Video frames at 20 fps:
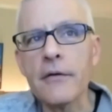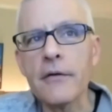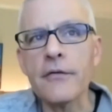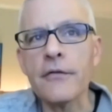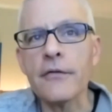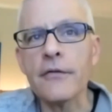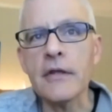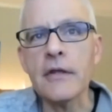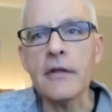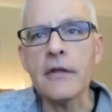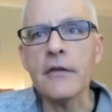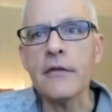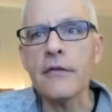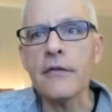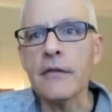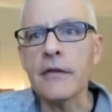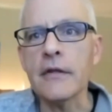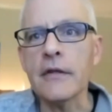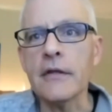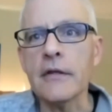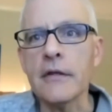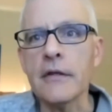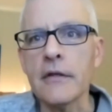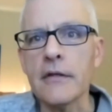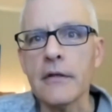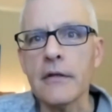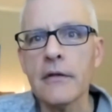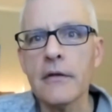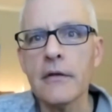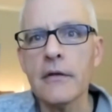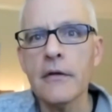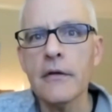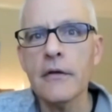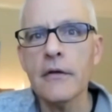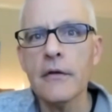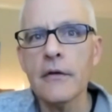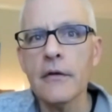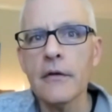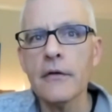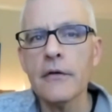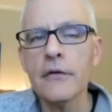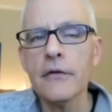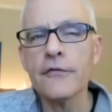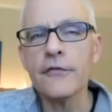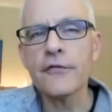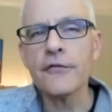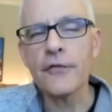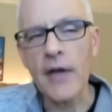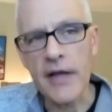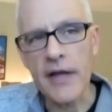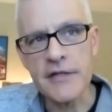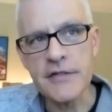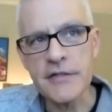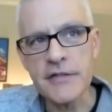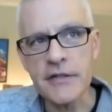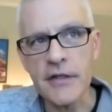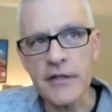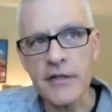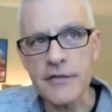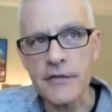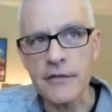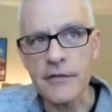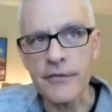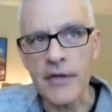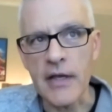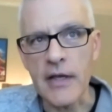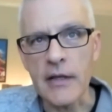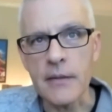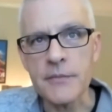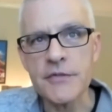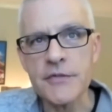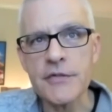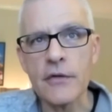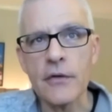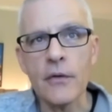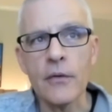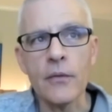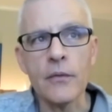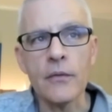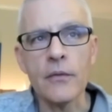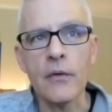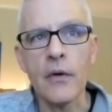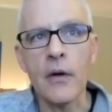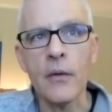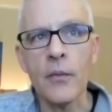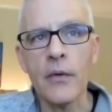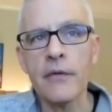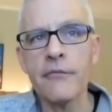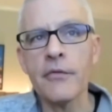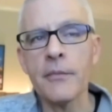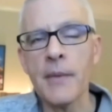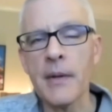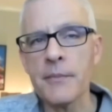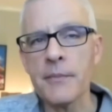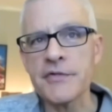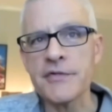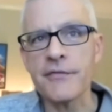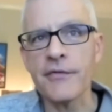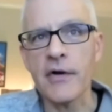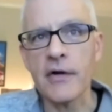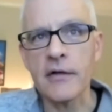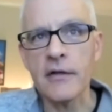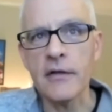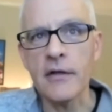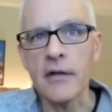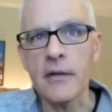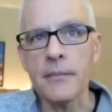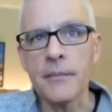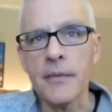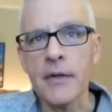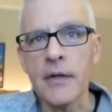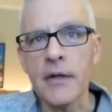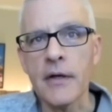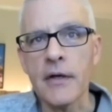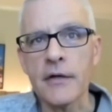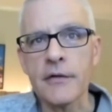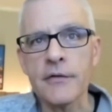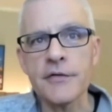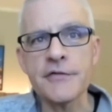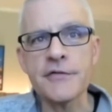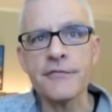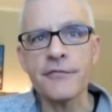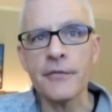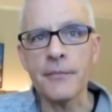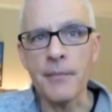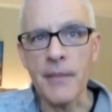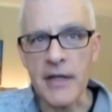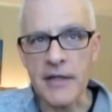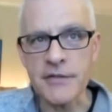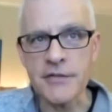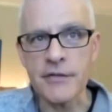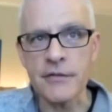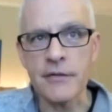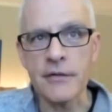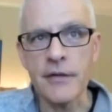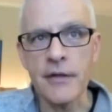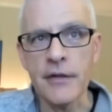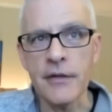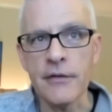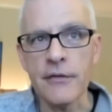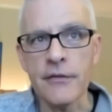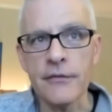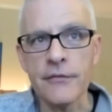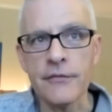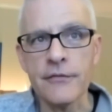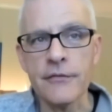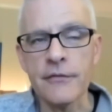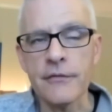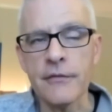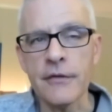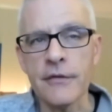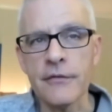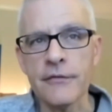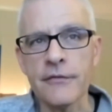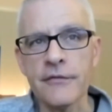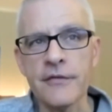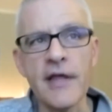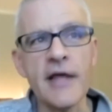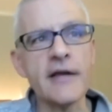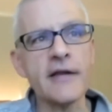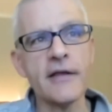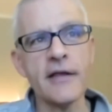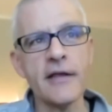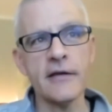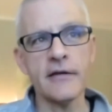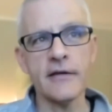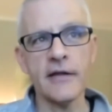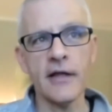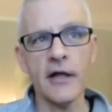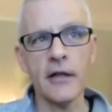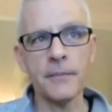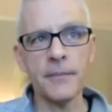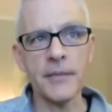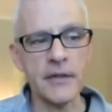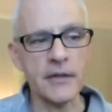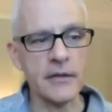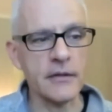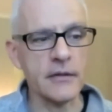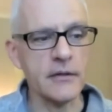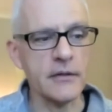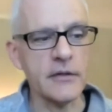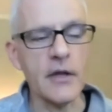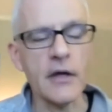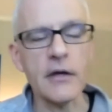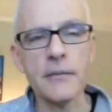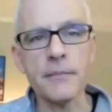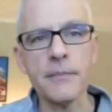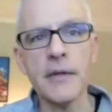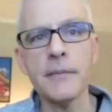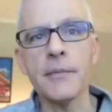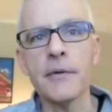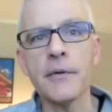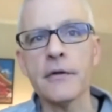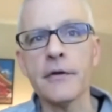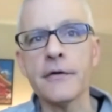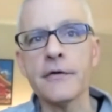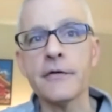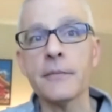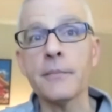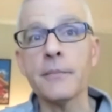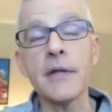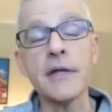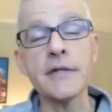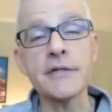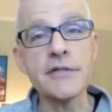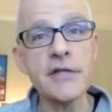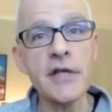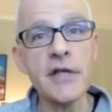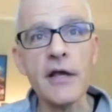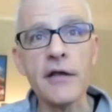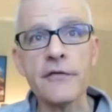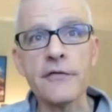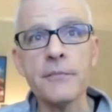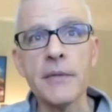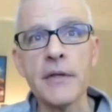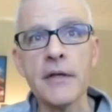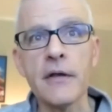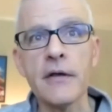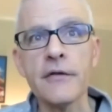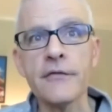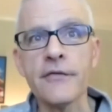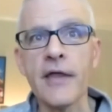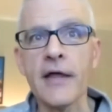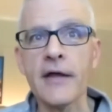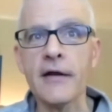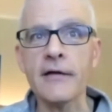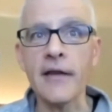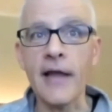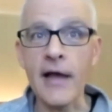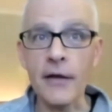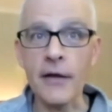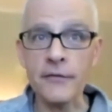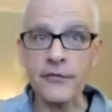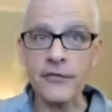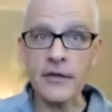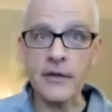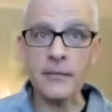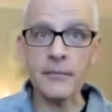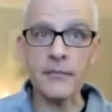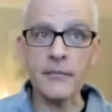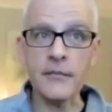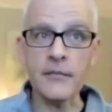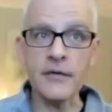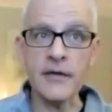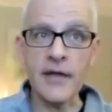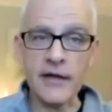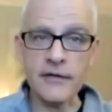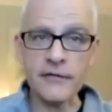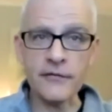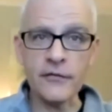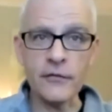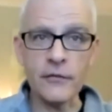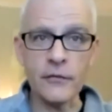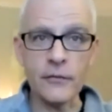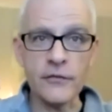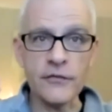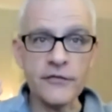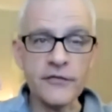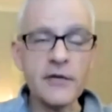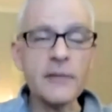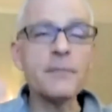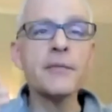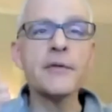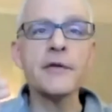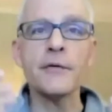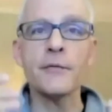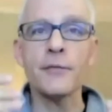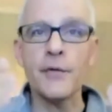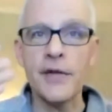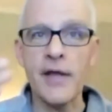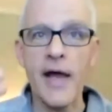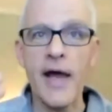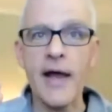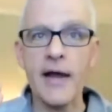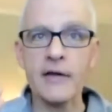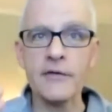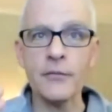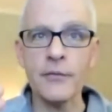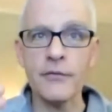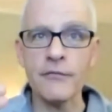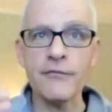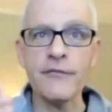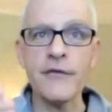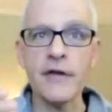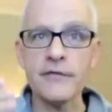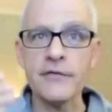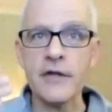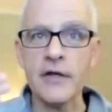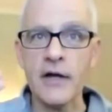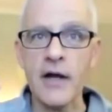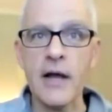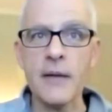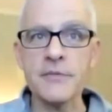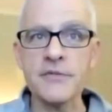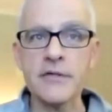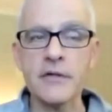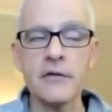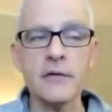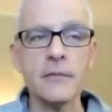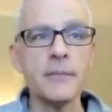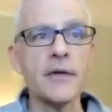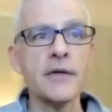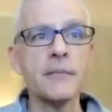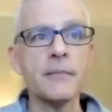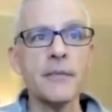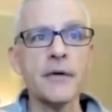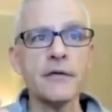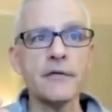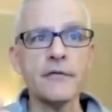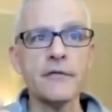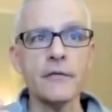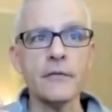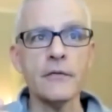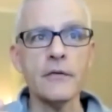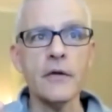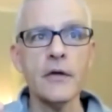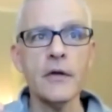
the strategy nature of games. So one of the members of our club, Kaspar Meyer, is dedicated to helping young people learn to play chess, because that allows them not to simply react when facing an obstacle, but to